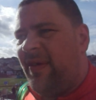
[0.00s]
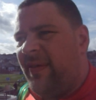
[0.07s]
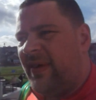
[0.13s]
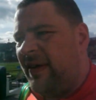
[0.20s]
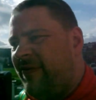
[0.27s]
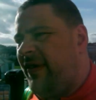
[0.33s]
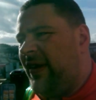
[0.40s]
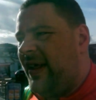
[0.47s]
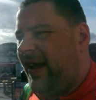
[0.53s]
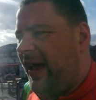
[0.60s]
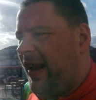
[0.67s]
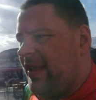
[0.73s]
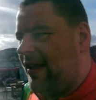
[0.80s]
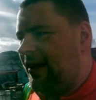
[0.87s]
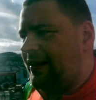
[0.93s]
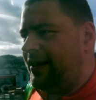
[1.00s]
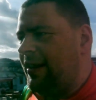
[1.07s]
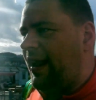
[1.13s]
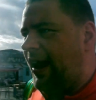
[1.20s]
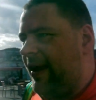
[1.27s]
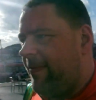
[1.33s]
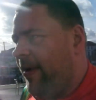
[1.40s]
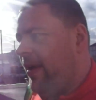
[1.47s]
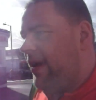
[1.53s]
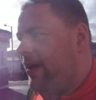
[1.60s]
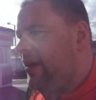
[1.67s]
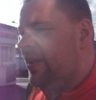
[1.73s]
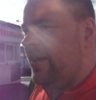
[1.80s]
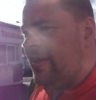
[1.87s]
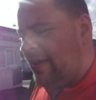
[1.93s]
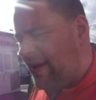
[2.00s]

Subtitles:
not going to really get it done today, mate.